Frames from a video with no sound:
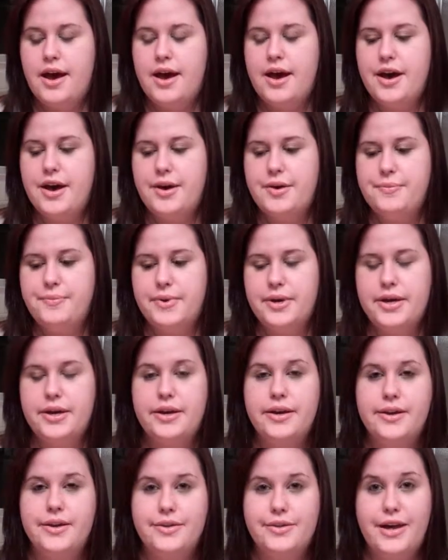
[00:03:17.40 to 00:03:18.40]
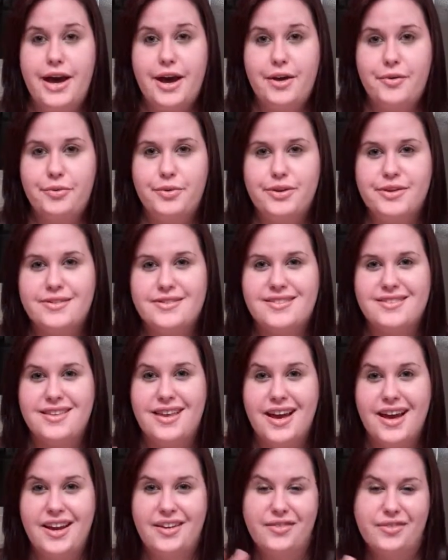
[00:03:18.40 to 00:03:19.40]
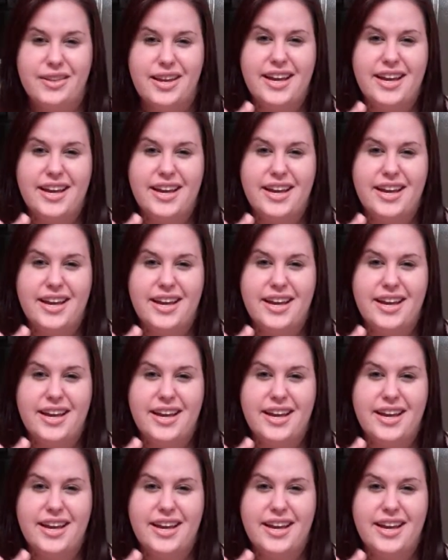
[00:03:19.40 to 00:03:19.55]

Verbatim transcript: Um, that was kind of